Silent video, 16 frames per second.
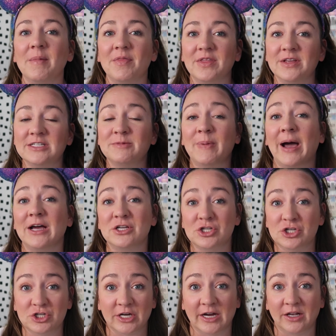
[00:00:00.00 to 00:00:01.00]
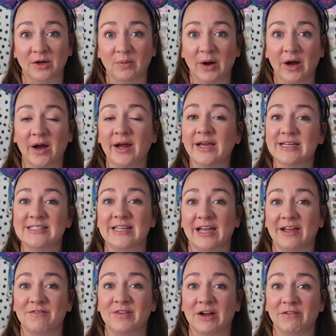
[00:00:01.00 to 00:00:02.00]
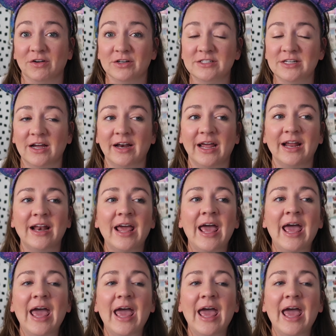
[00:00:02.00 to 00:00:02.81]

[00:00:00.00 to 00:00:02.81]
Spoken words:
this past January because they've never done it.